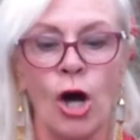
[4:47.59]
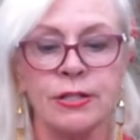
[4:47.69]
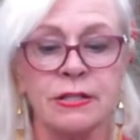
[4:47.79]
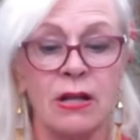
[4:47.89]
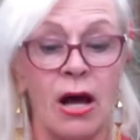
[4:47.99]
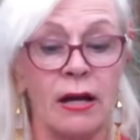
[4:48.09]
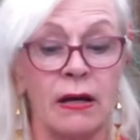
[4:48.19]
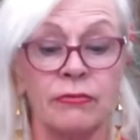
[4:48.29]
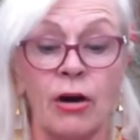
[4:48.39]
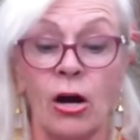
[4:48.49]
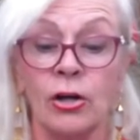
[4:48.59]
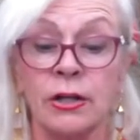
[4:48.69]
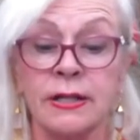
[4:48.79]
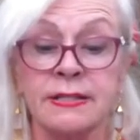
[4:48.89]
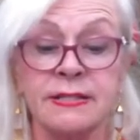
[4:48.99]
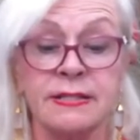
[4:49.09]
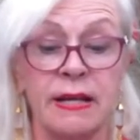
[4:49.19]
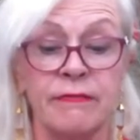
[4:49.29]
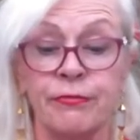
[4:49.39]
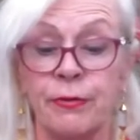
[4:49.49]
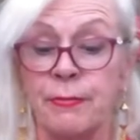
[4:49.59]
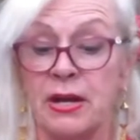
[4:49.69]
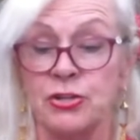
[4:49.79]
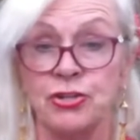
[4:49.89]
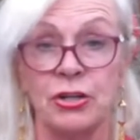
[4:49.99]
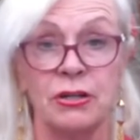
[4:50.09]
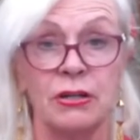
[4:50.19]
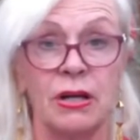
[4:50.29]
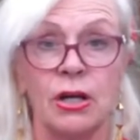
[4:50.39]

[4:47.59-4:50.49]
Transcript: onslaught of heartless information